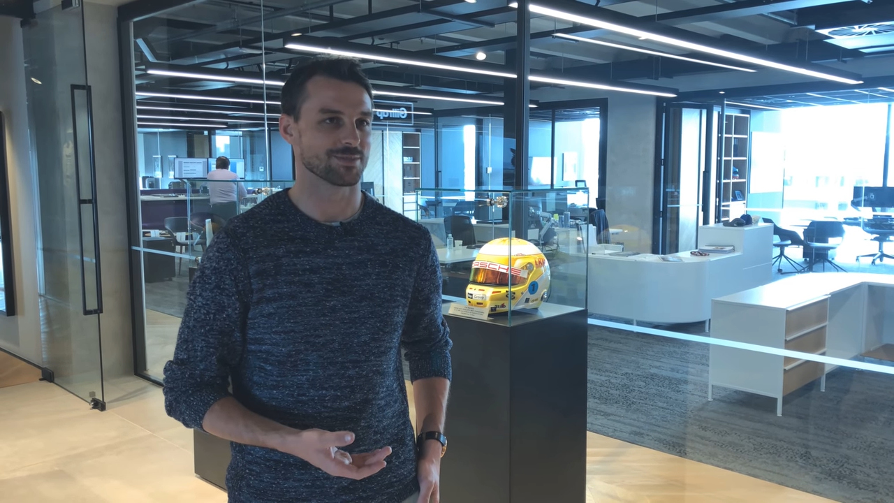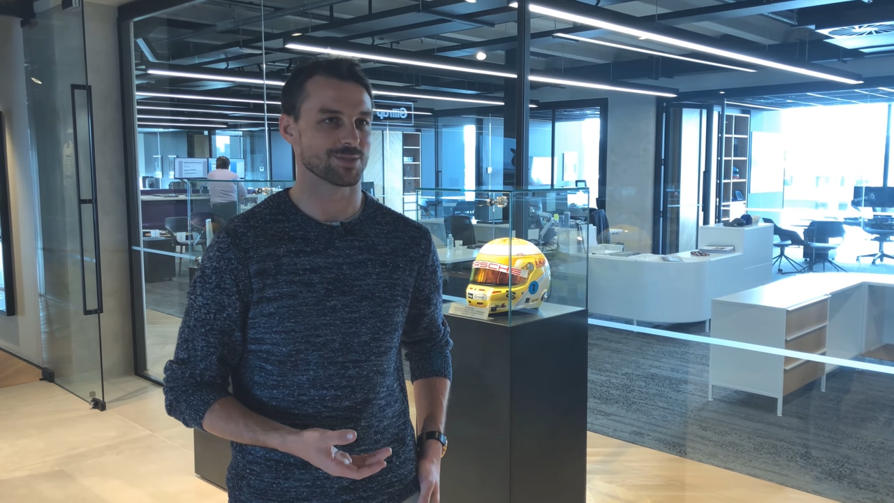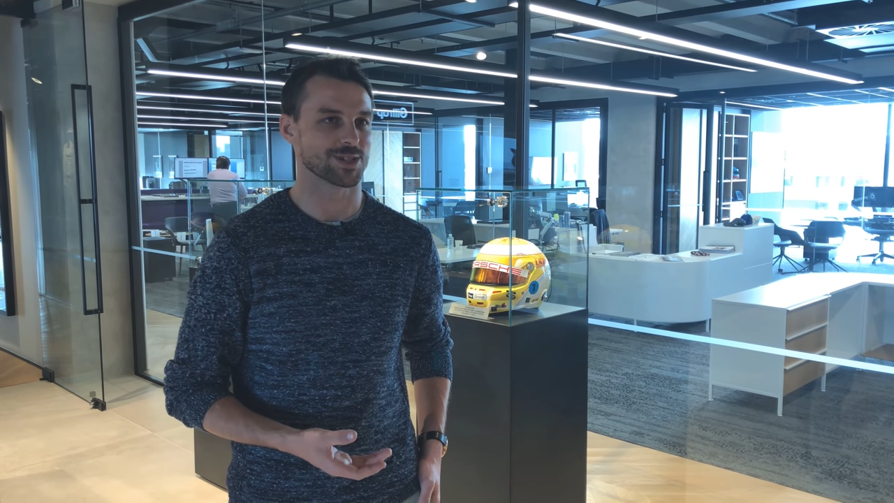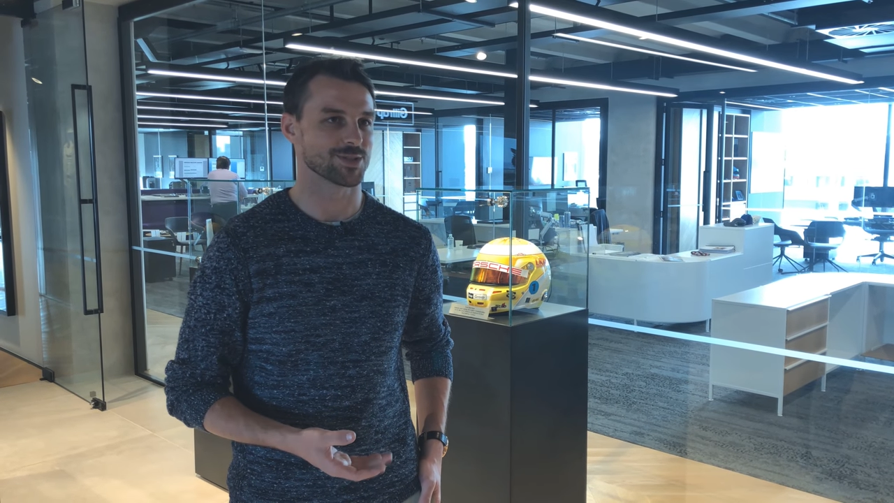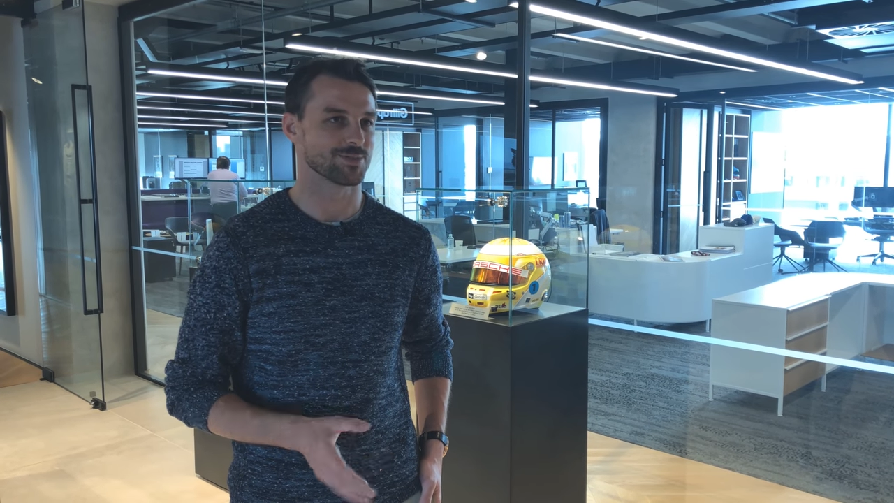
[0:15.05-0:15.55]
the
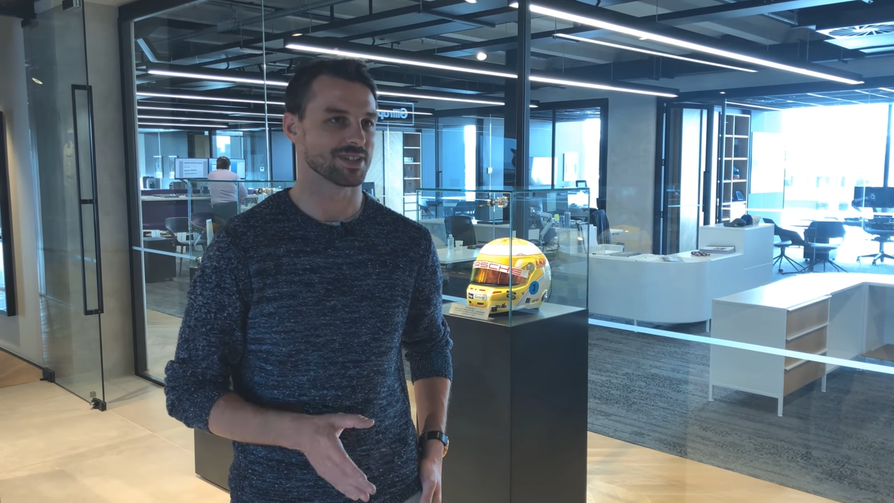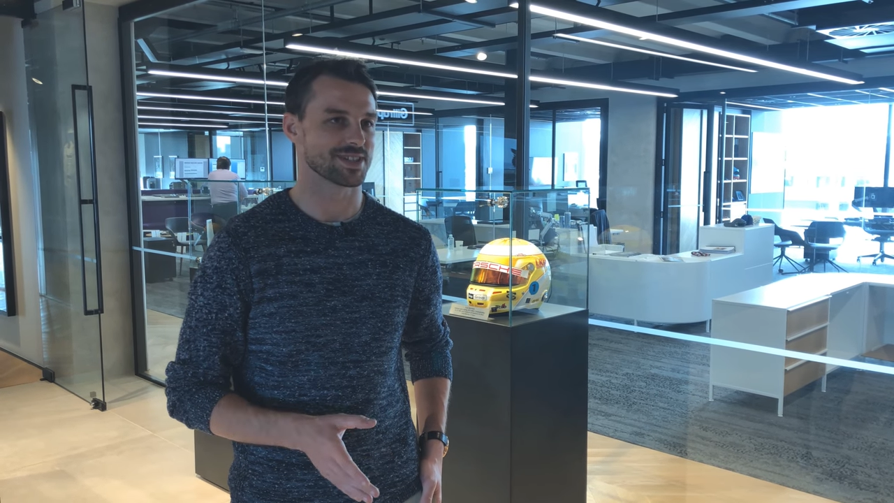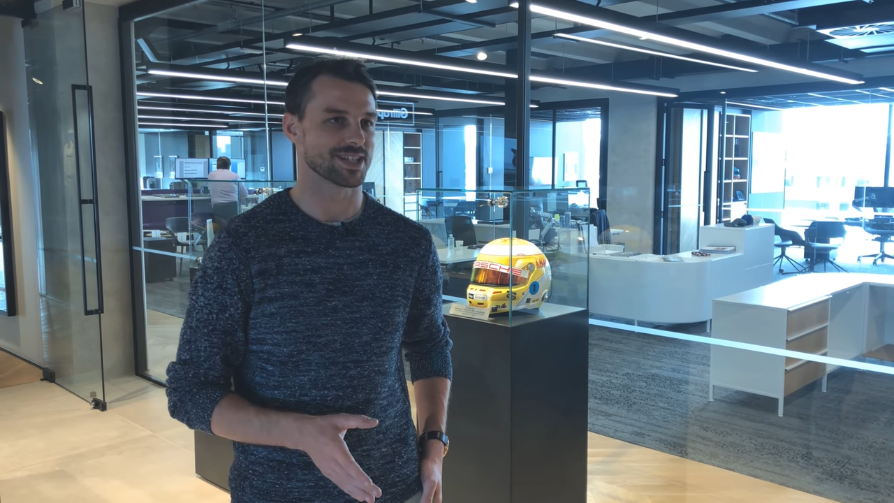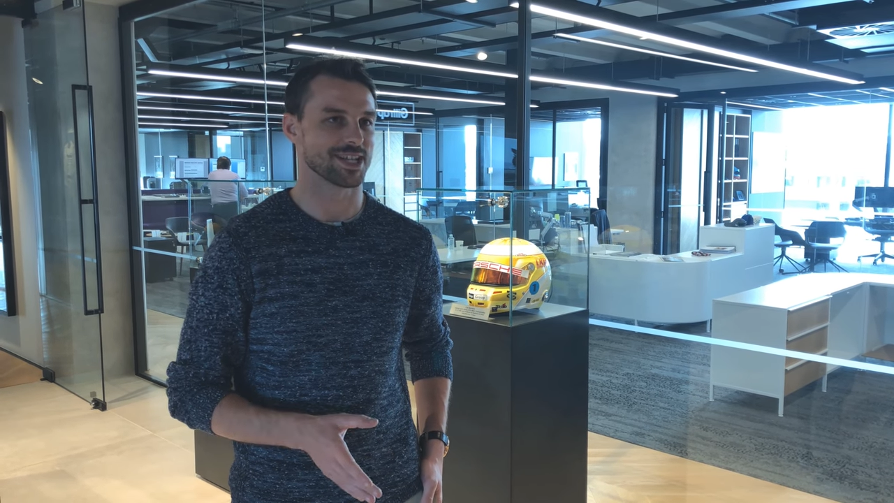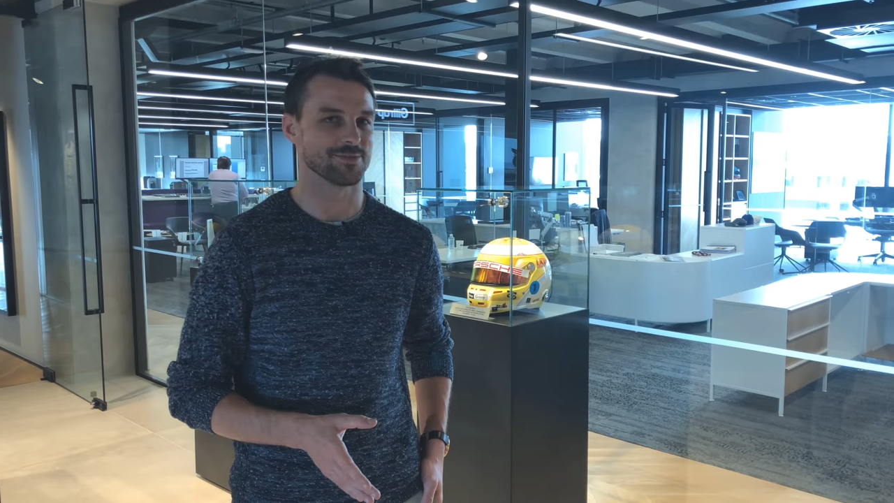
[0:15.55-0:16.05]
pressure would be the
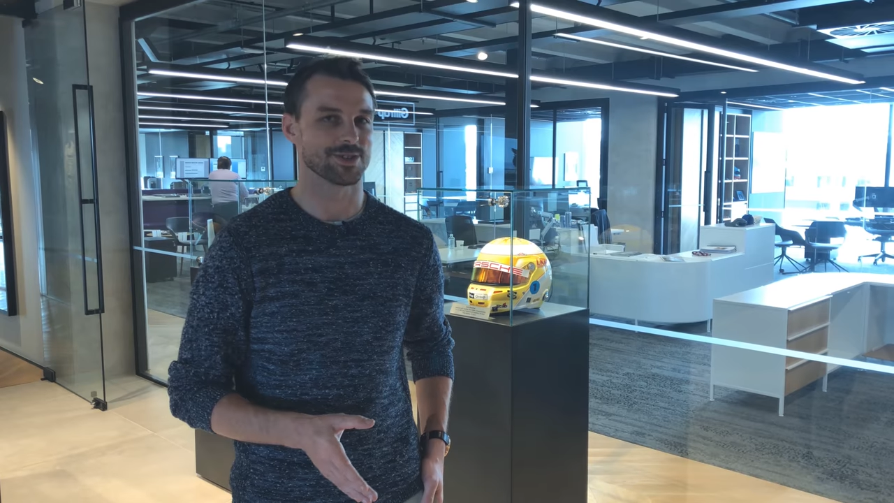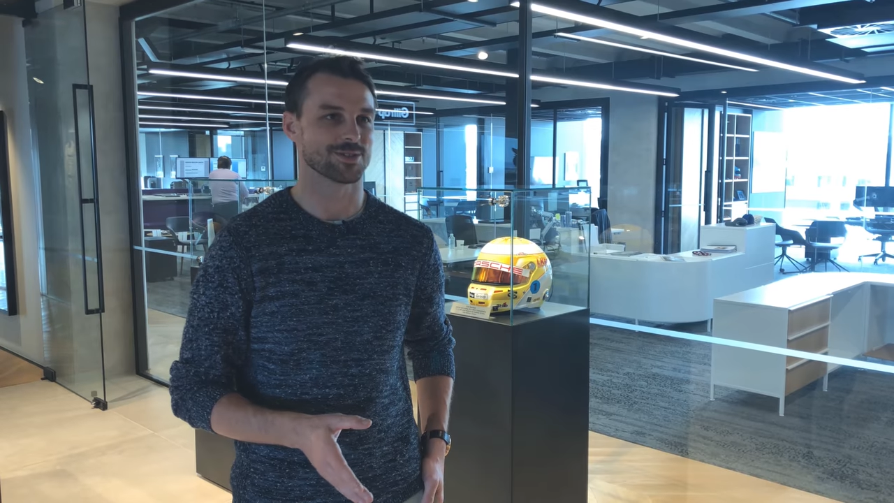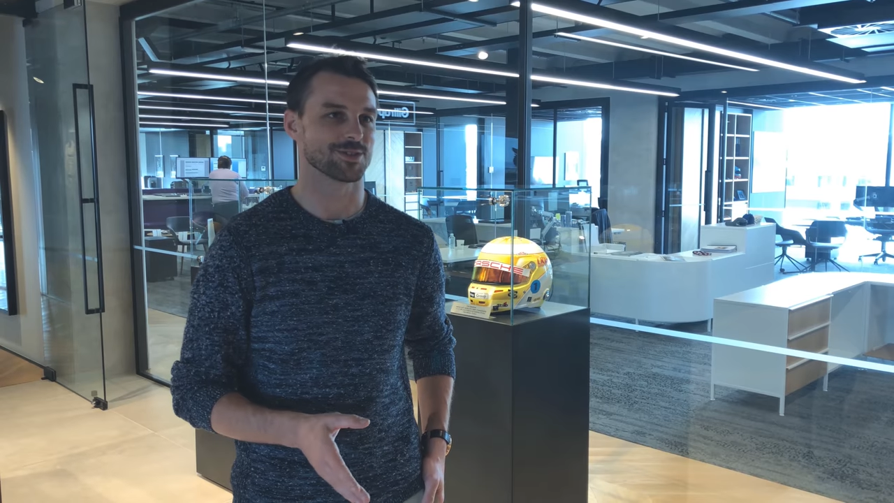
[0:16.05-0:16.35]
same whether